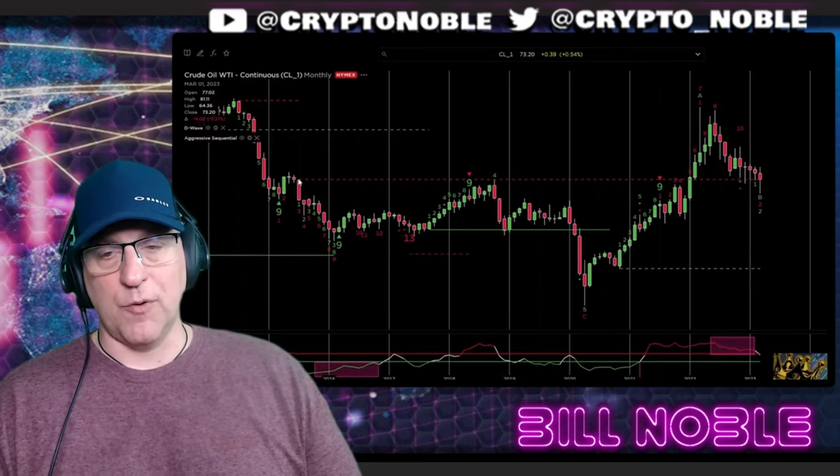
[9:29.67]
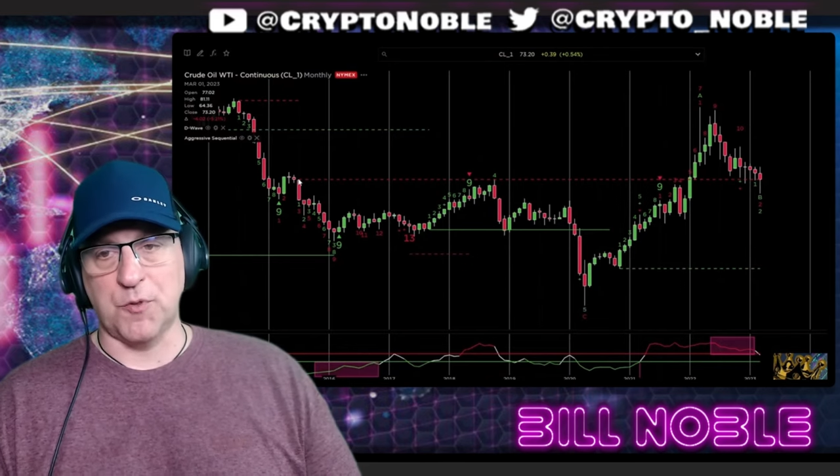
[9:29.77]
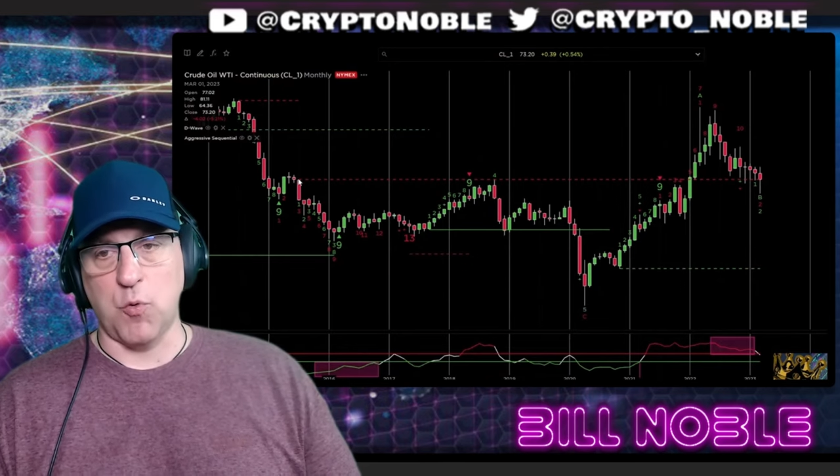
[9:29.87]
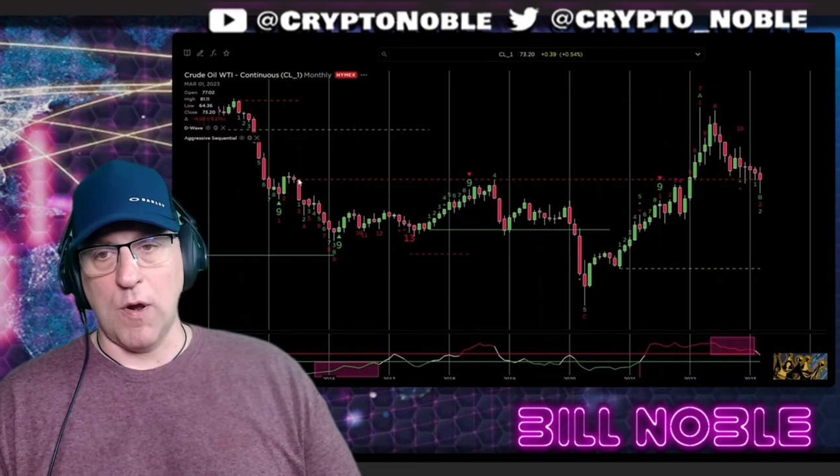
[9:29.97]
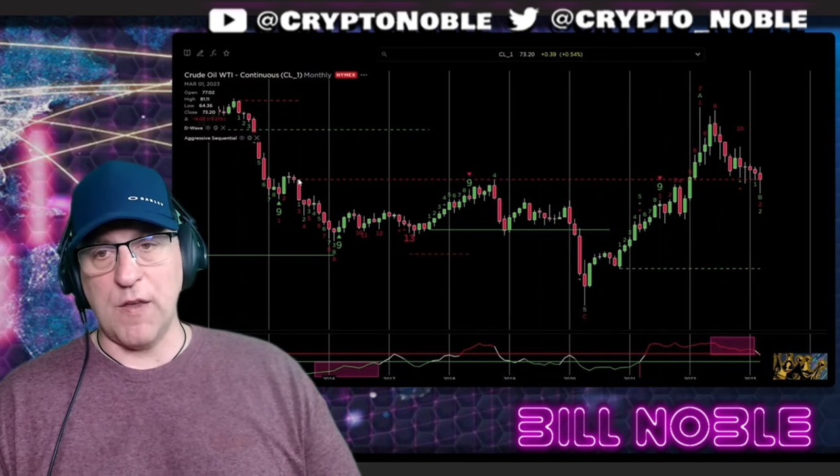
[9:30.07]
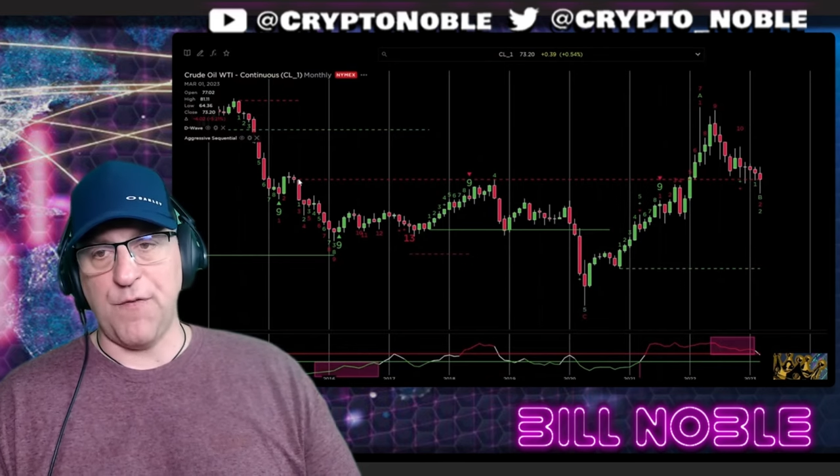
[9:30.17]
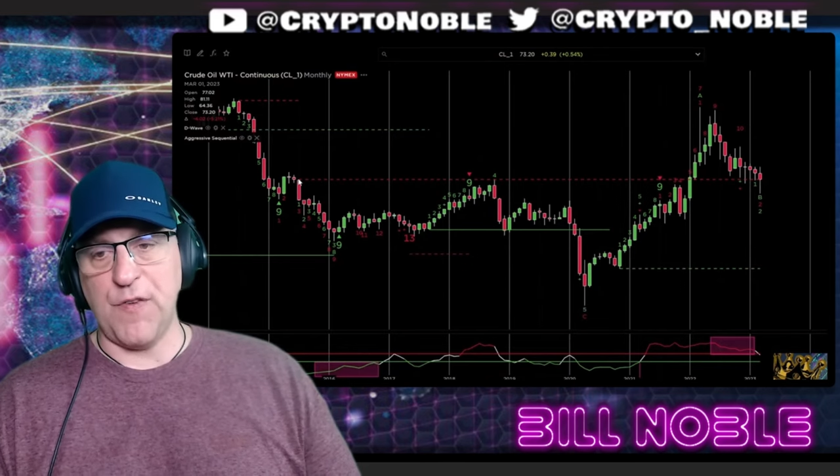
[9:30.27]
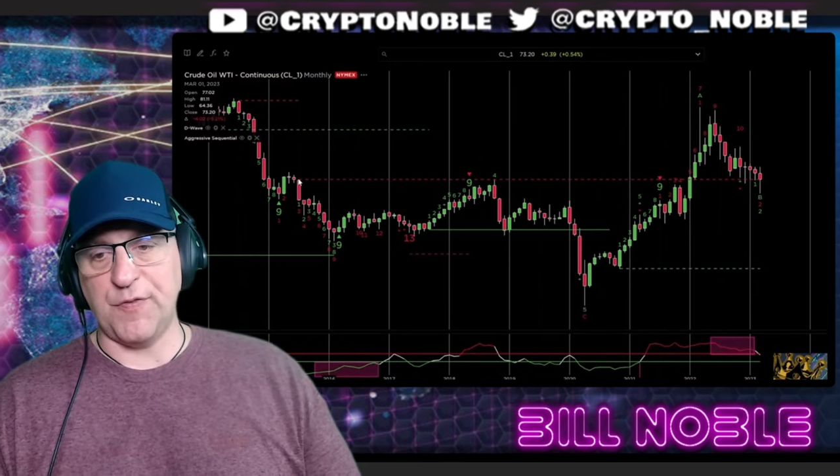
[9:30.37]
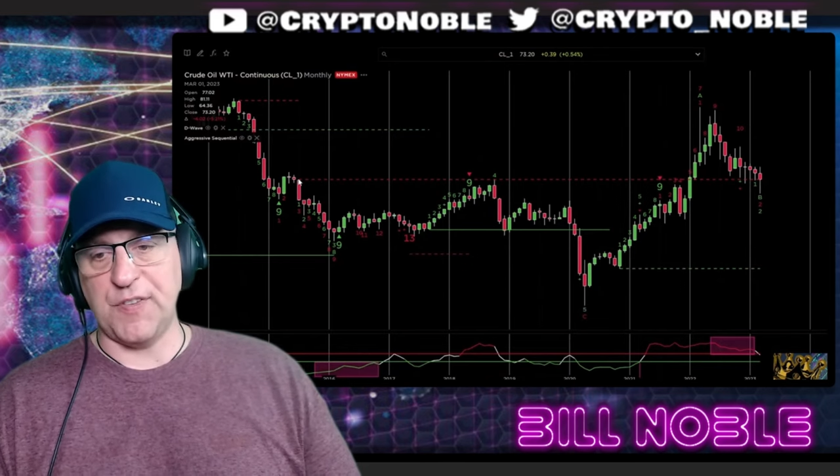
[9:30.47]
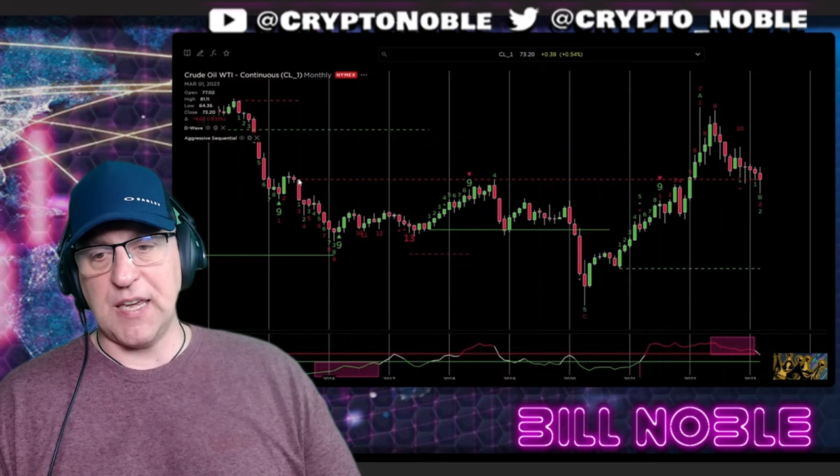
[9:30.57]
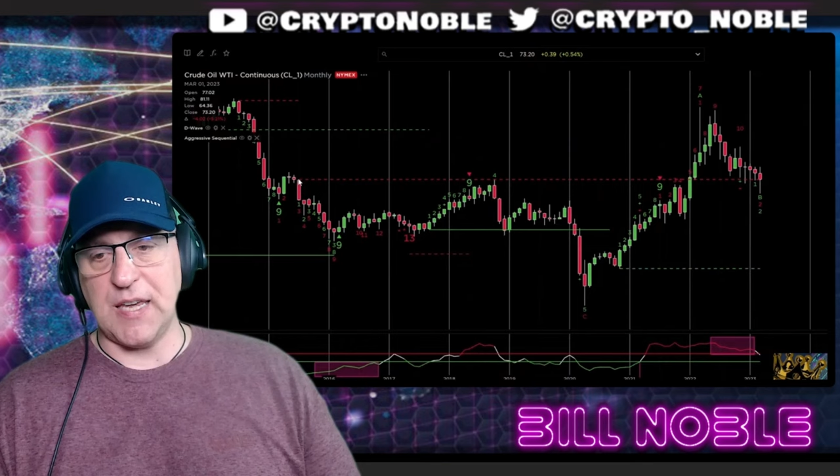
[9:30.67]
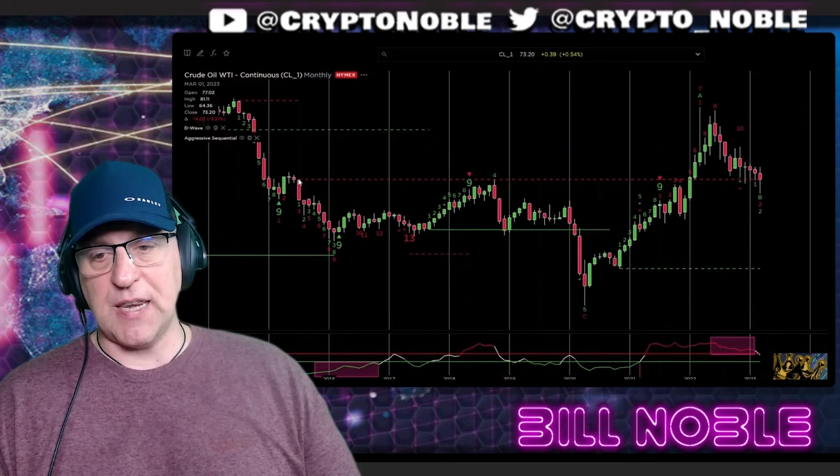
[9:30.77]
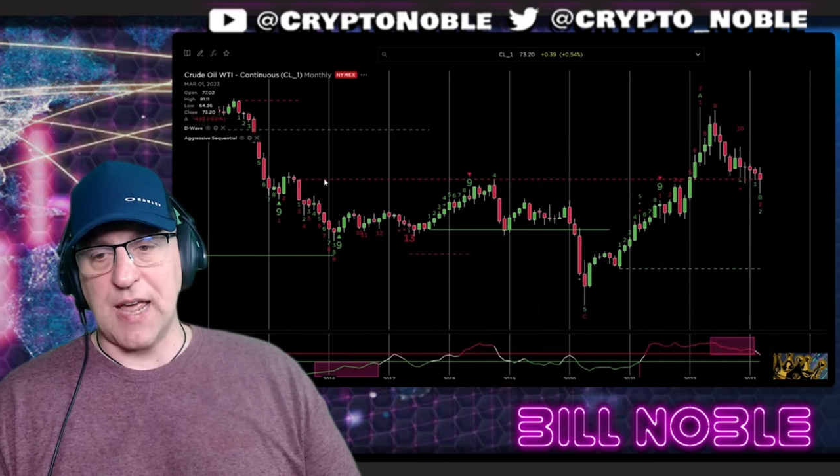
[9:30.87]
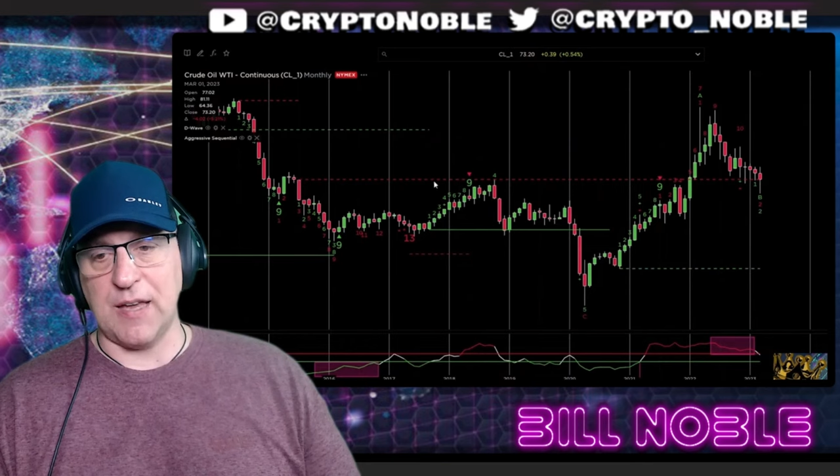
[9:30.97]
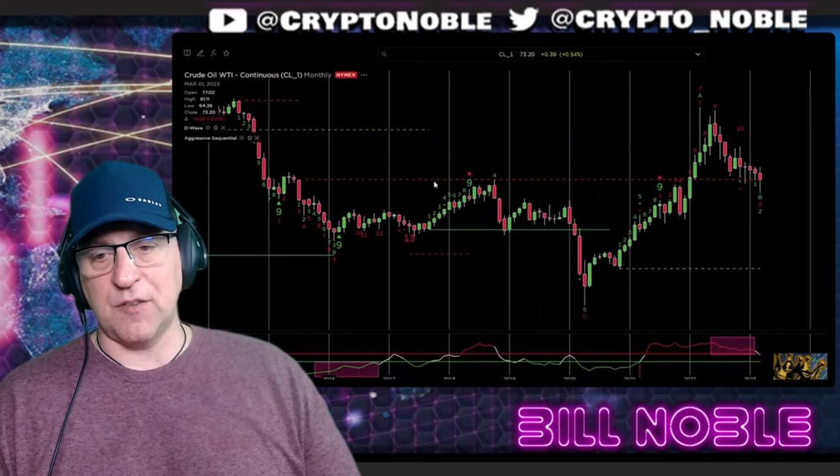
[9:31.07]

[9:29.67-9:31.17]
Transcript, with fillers: from twenty fifteen